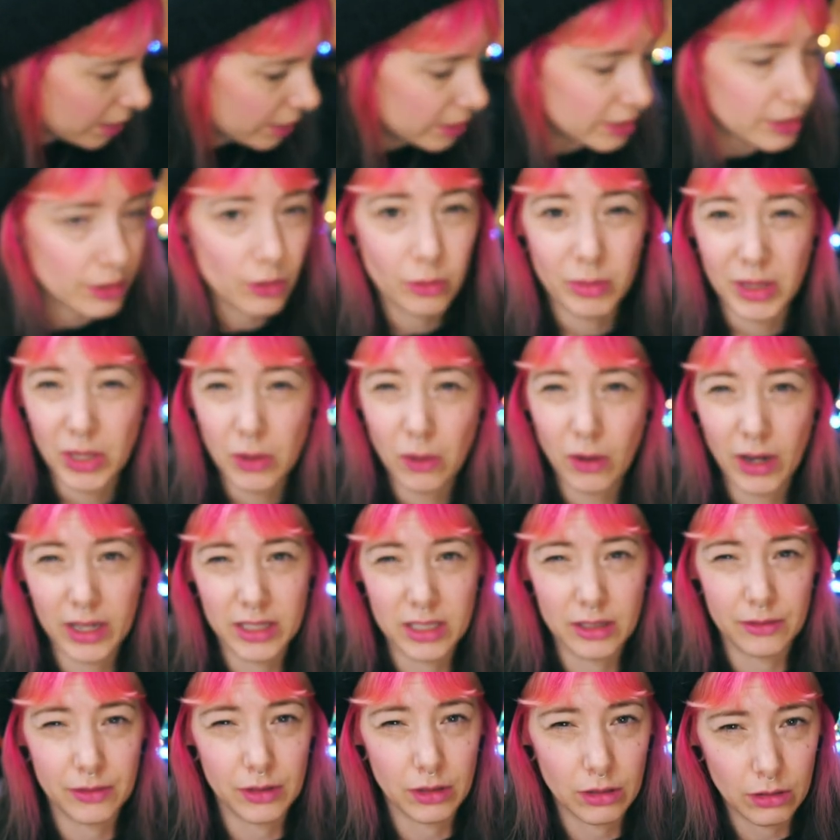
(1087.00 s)
this will be quite
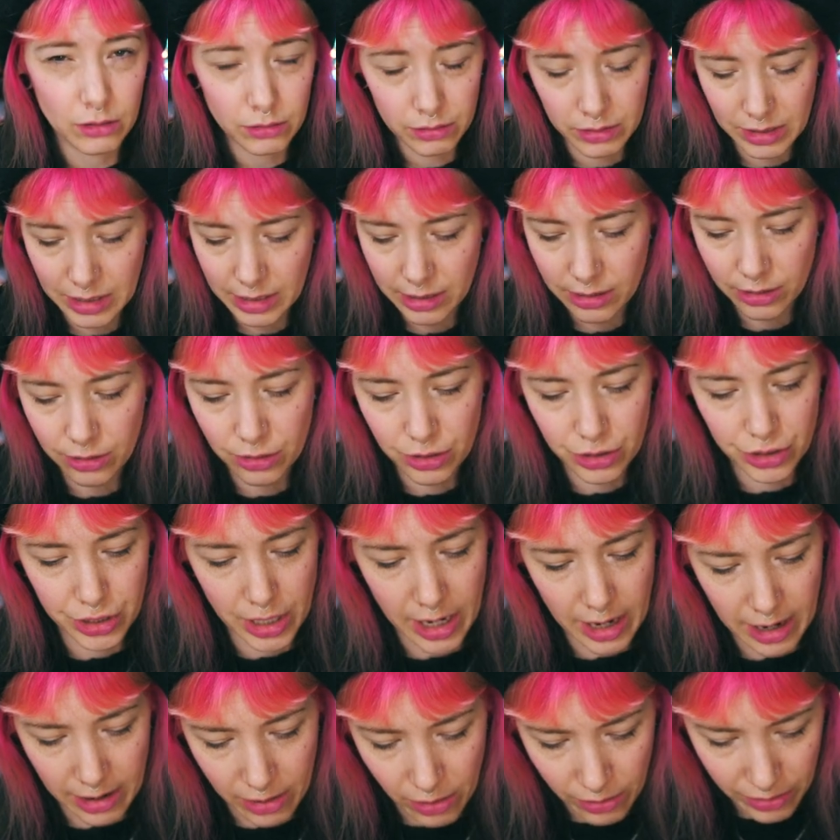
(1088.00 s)
difficult to
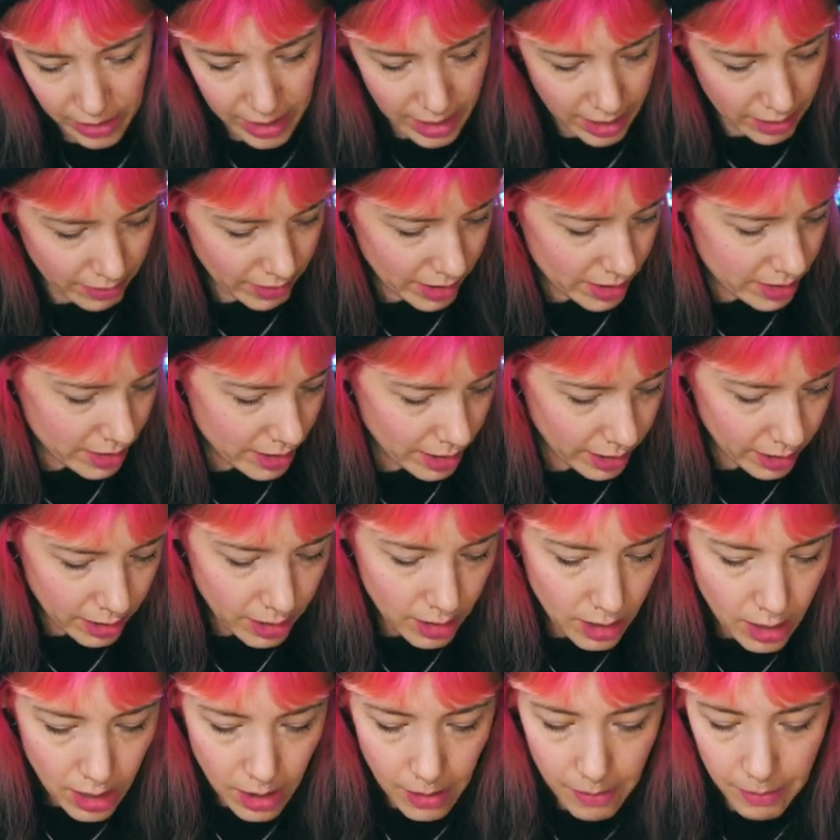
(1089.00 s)
share on here, I think.
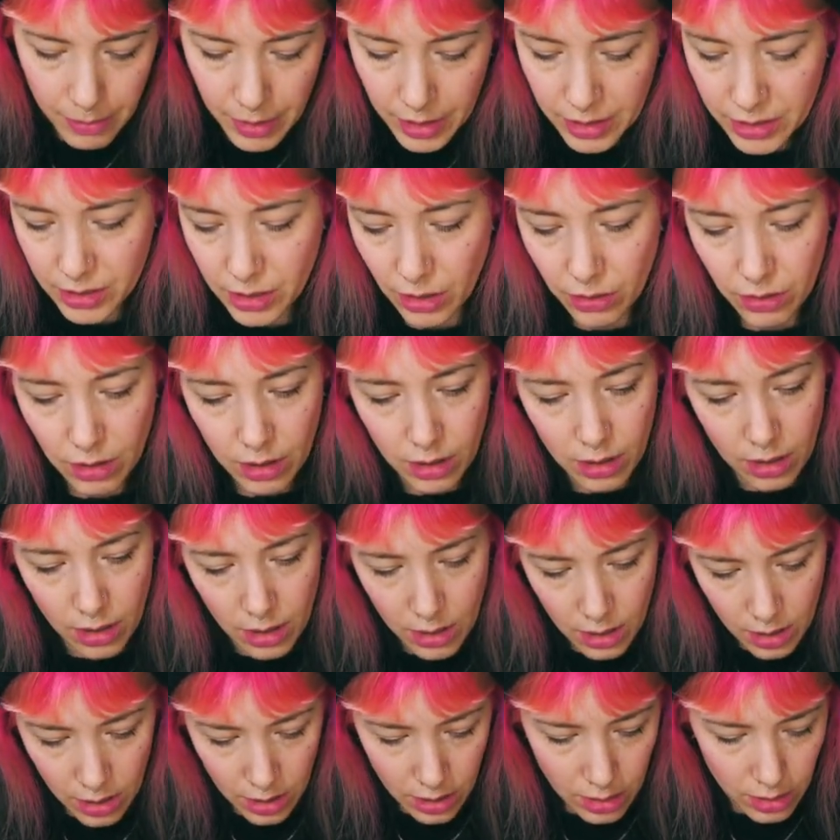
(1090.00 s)
But so that,
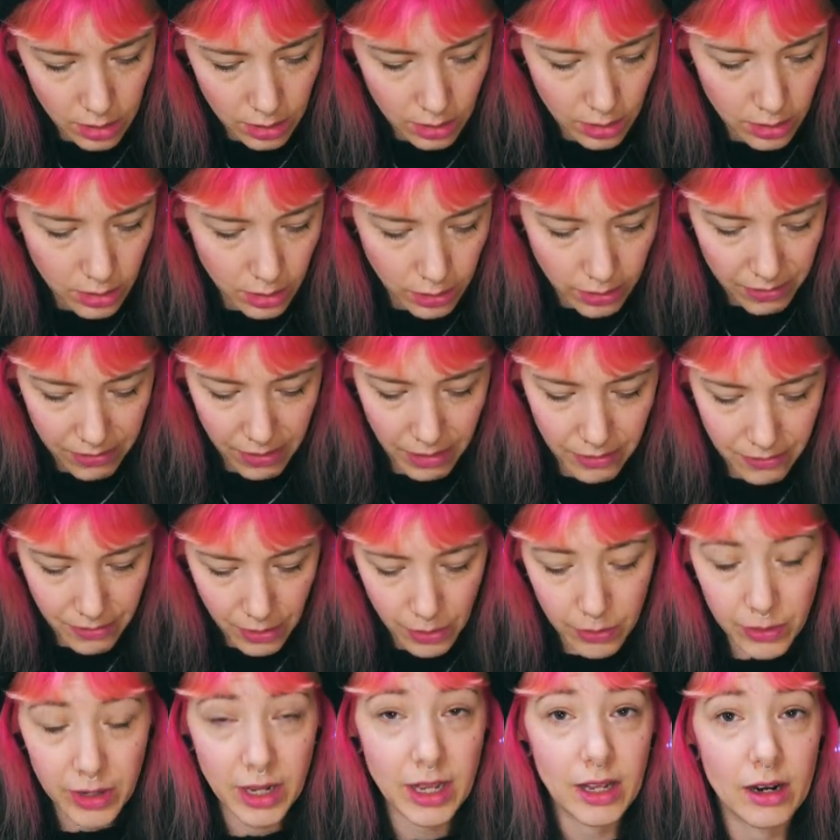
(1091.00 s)
you know, if I
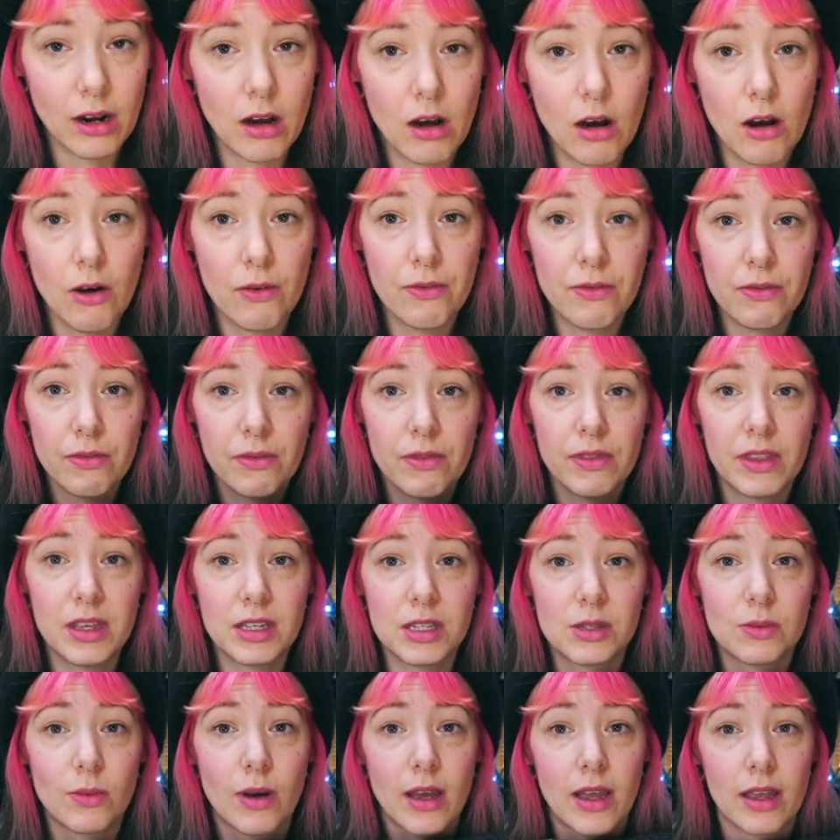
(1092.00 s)
fold it in half
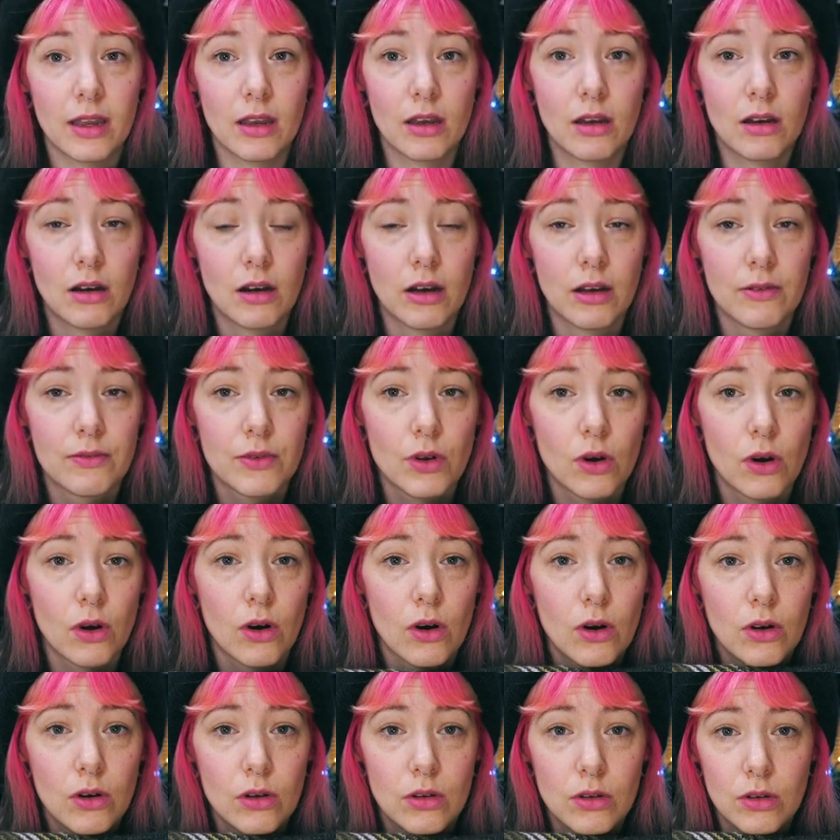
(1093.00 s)
this way, I've
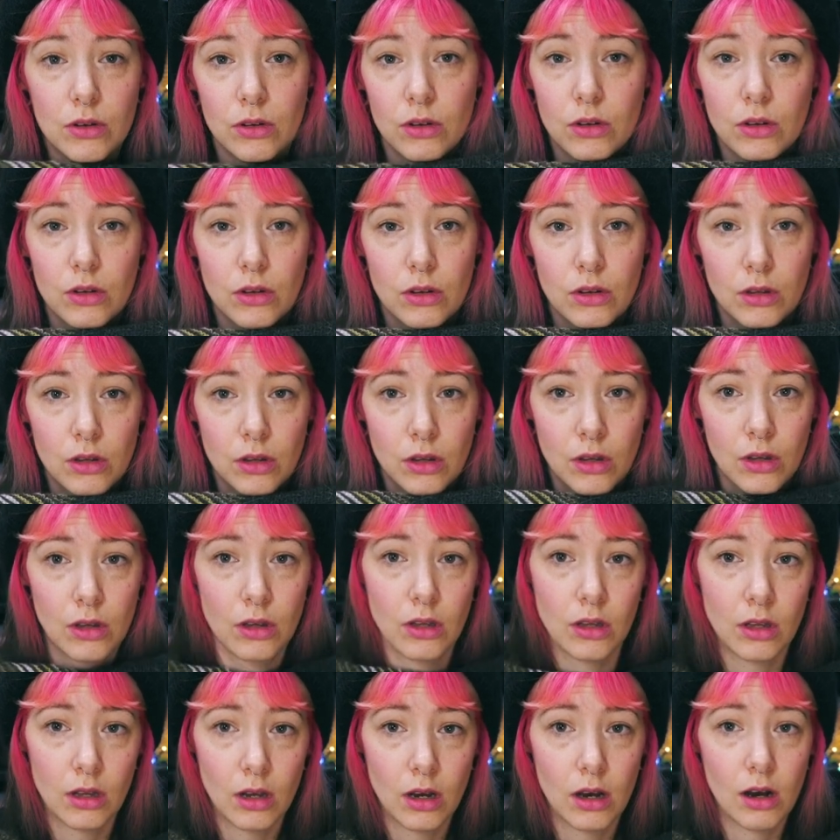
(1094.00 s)
got
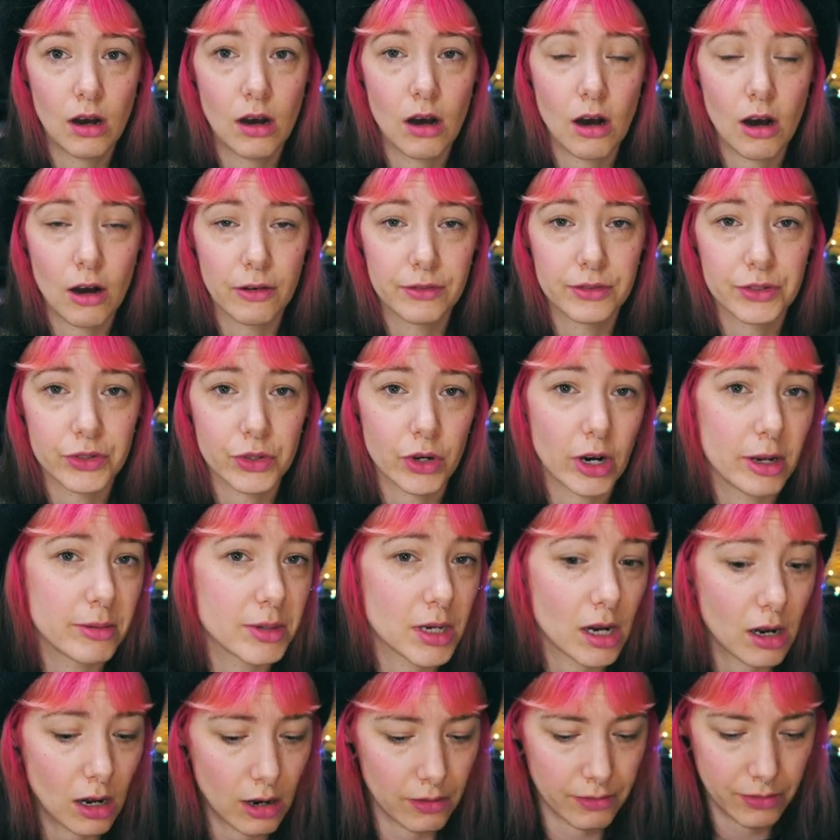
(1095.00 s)
half striped,
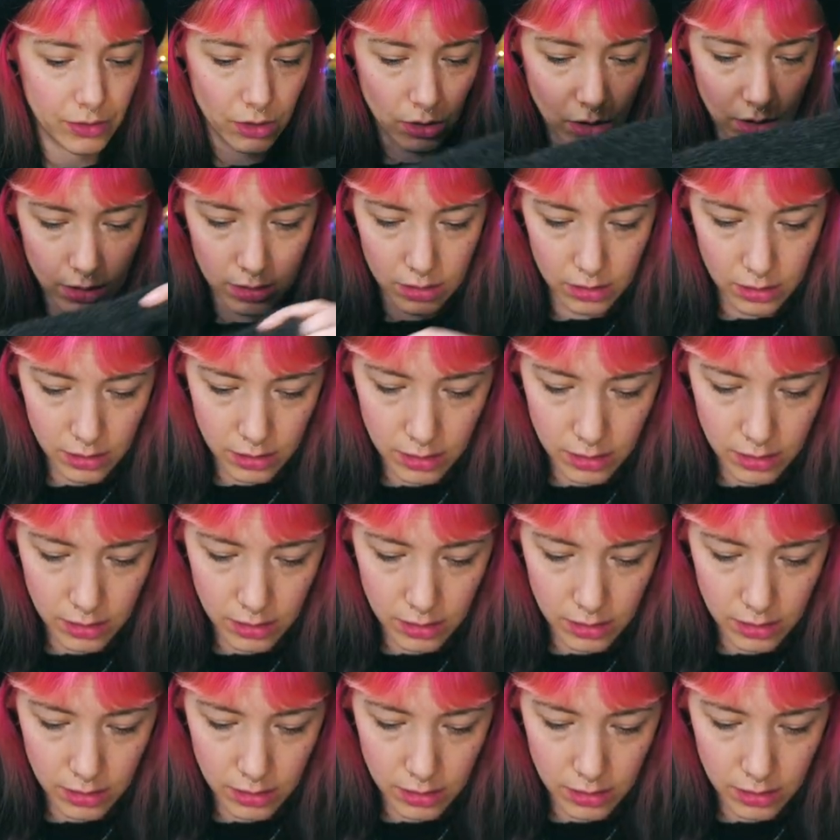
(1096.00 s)
half not.